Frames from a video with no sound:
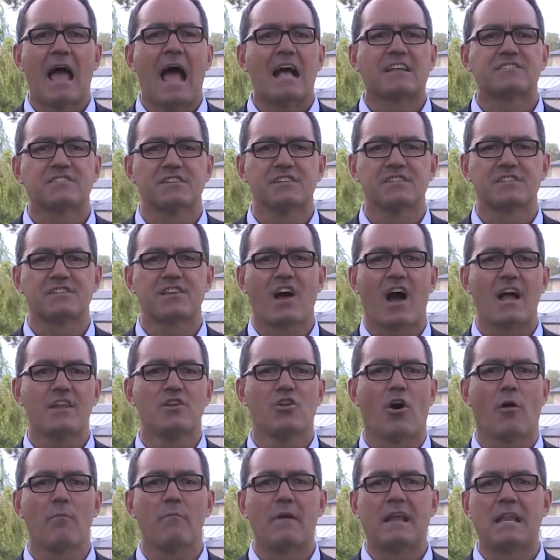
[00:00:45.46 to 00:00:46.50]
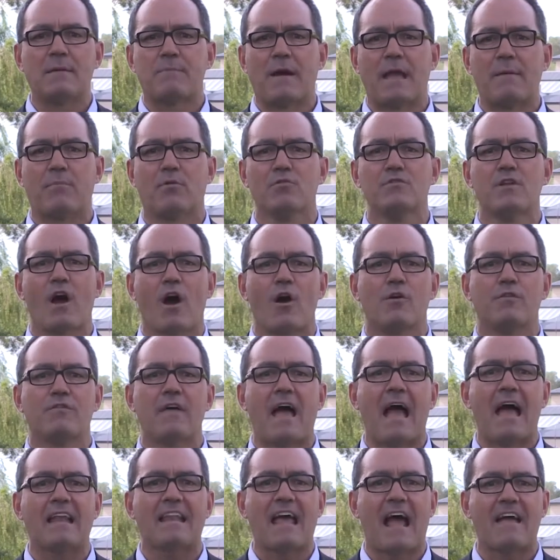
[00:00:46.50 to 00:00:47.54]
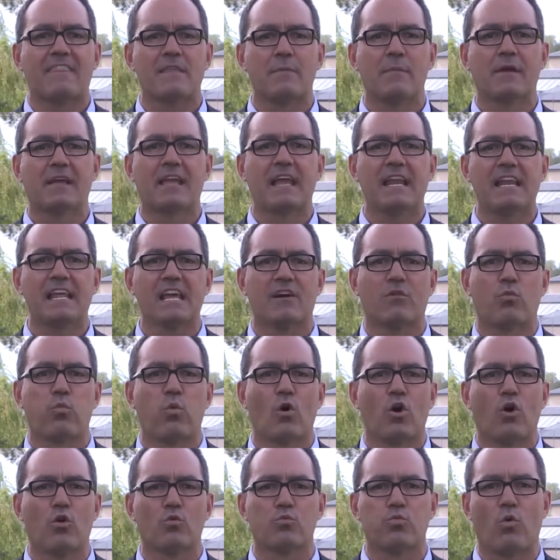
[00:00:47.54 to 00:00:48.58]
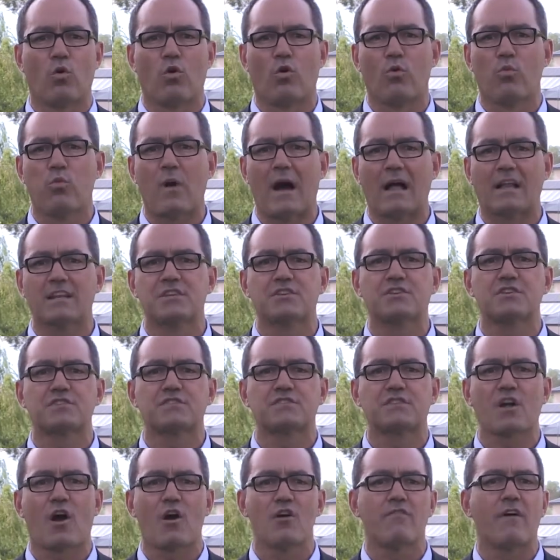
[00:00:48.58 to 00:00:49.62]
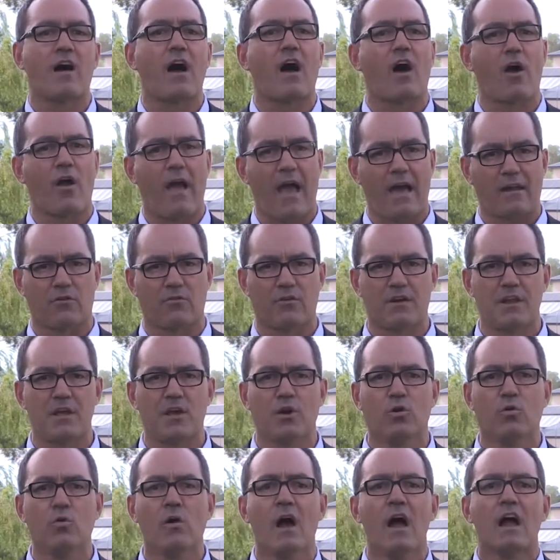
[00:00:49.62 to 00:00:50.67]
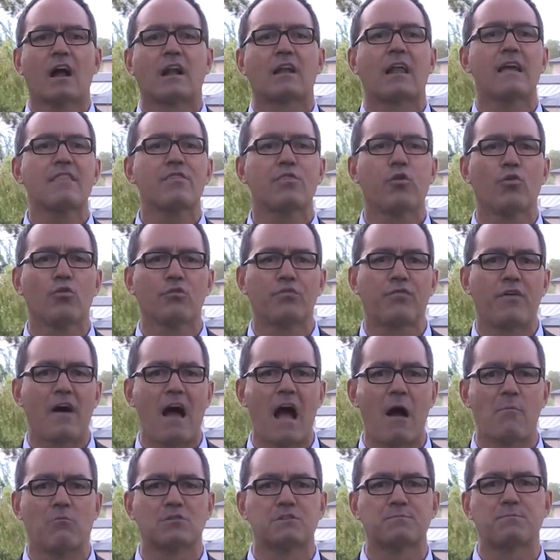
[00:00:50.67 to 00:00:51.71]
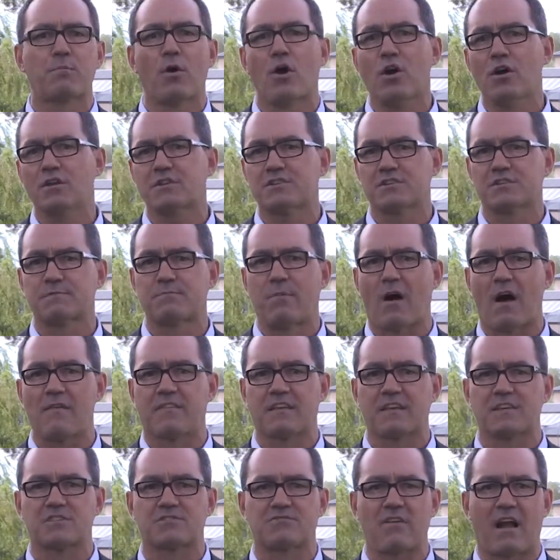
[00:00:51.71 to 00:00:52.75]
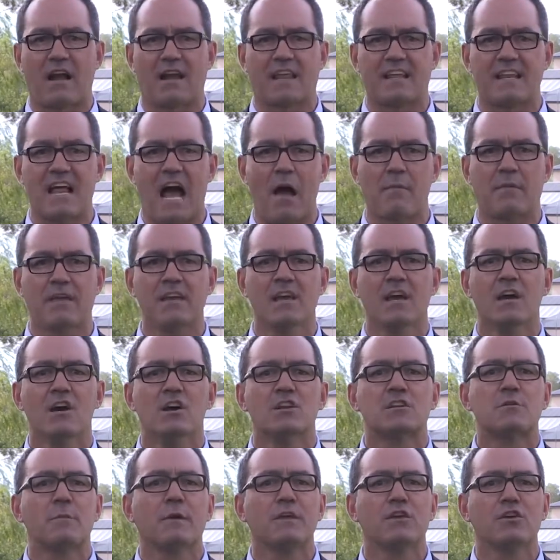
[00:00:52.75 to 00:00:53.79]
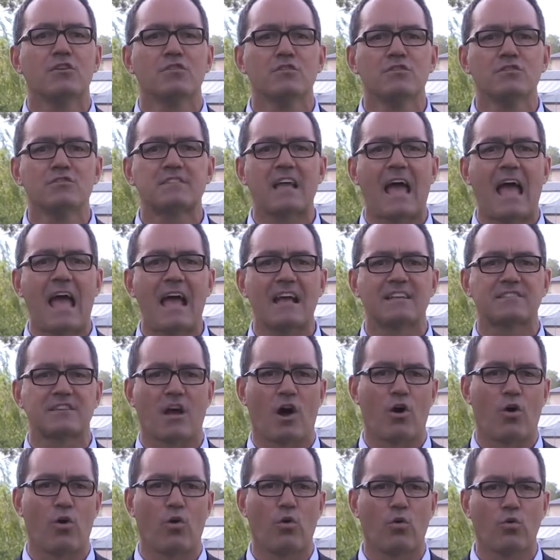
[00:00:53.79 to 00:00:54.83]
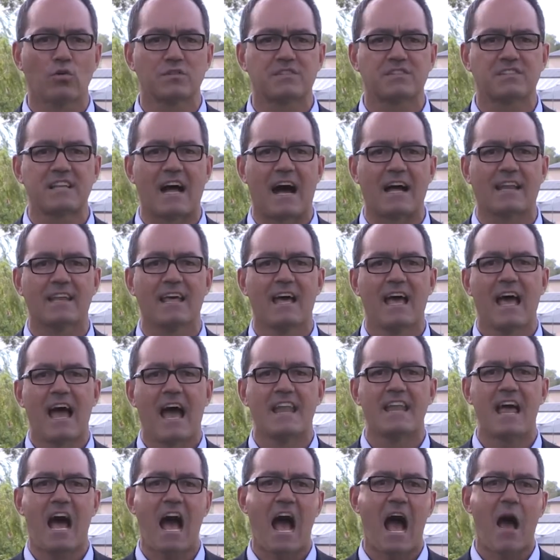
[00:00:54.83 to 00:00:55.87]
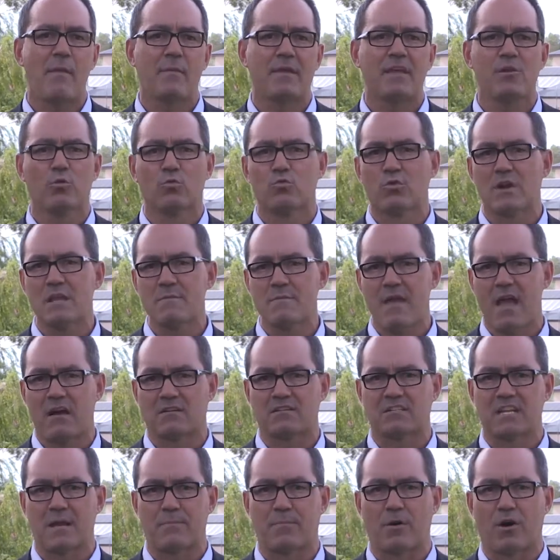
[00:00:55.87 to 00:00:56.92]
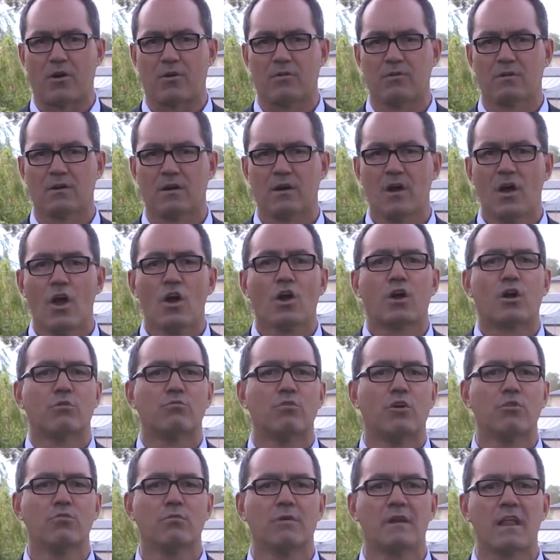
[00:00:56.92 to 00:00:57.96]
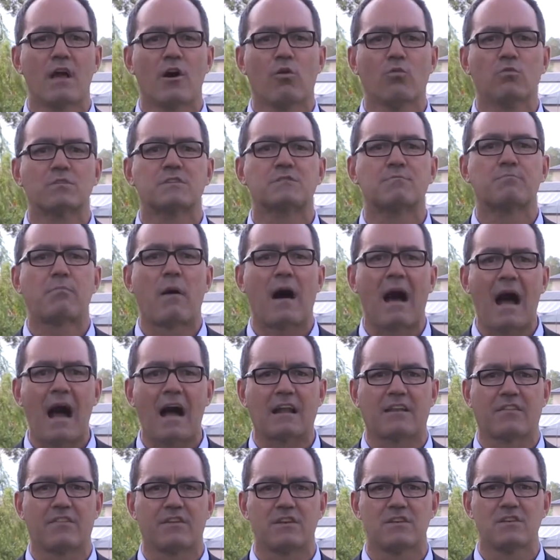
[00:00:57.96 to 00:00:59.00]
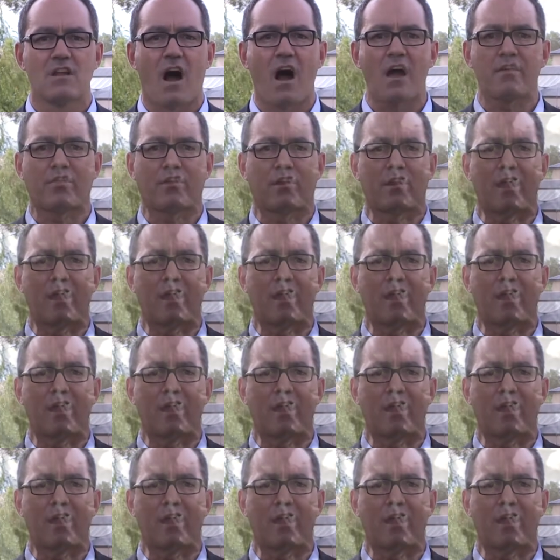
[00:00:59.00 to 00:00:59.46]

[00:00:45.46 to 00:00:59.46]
As an aside, not many people know that at the beginning of World War I, just over O'Halloran Hill, Glenthorne Farm was purchased by the Australian Army to be used as a horse stud and army remount depot. Carew Reynell was part of the 9th